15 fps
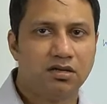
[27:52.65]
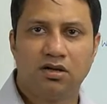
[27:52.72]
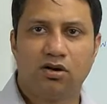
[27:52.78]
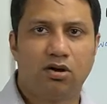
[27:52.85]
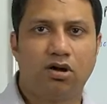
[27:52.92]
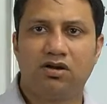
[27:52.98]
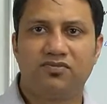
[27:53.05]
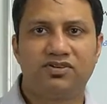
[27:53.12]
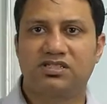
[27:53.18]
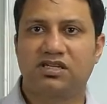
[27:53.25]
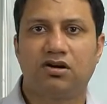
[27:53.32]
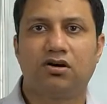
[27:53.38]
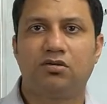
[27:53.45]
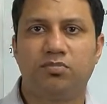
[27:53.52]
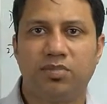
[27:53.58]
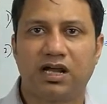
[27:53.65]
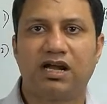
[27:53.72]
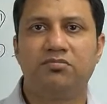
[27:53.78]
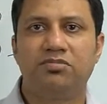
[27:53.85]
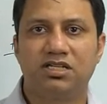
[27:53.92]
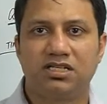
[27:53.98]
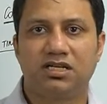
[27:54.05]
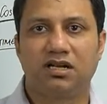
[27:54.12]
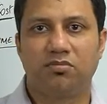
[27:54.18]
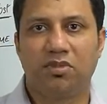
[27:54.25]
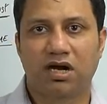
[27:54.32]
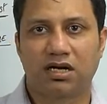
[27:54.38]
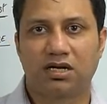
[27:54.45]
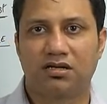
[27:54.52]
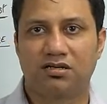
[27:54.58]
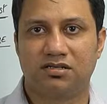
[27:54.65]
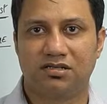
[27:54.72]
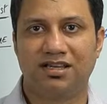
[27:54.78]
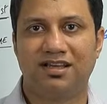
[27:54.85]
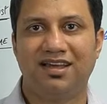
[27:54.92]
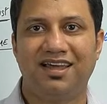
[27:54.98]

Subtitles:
All of us cannot become digital marketers.